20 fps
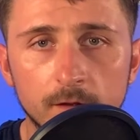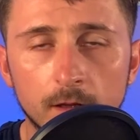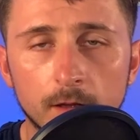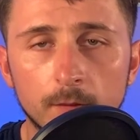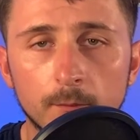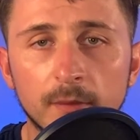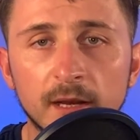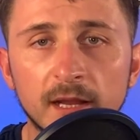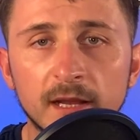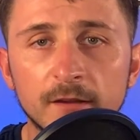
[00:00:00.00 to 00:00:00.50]

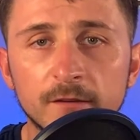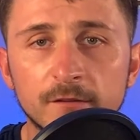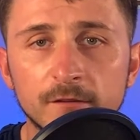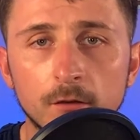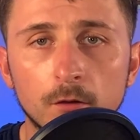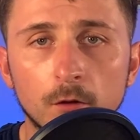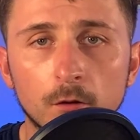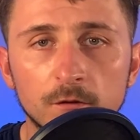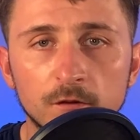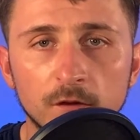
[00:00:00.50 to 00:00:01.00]
and place
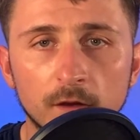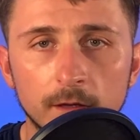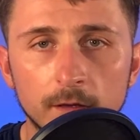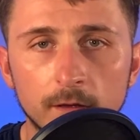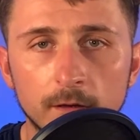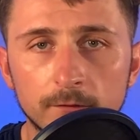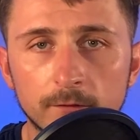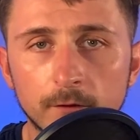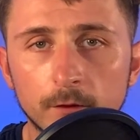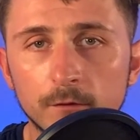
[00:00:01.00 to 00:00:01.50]
alongside
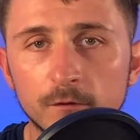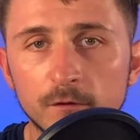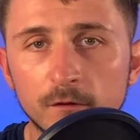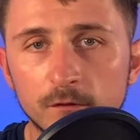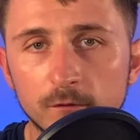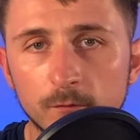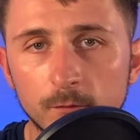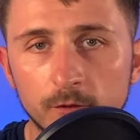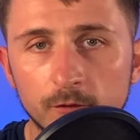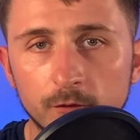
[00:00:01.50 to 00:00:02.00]
the photos
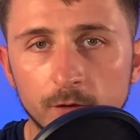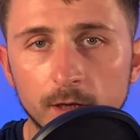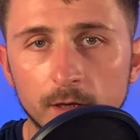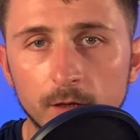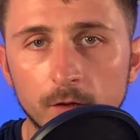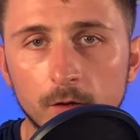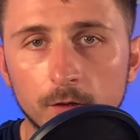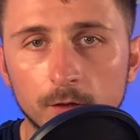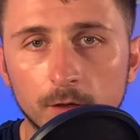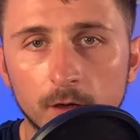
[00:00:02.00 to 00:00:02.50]
that we create
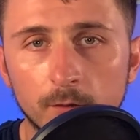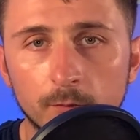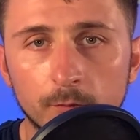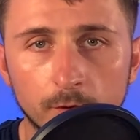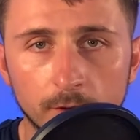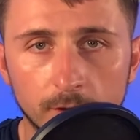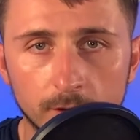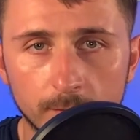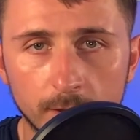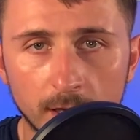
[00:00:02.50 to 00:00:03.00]
on our
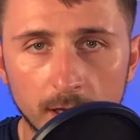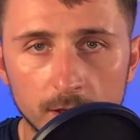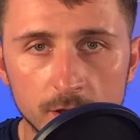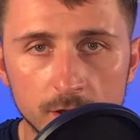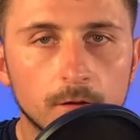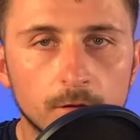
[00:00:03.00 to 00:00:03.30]
product page.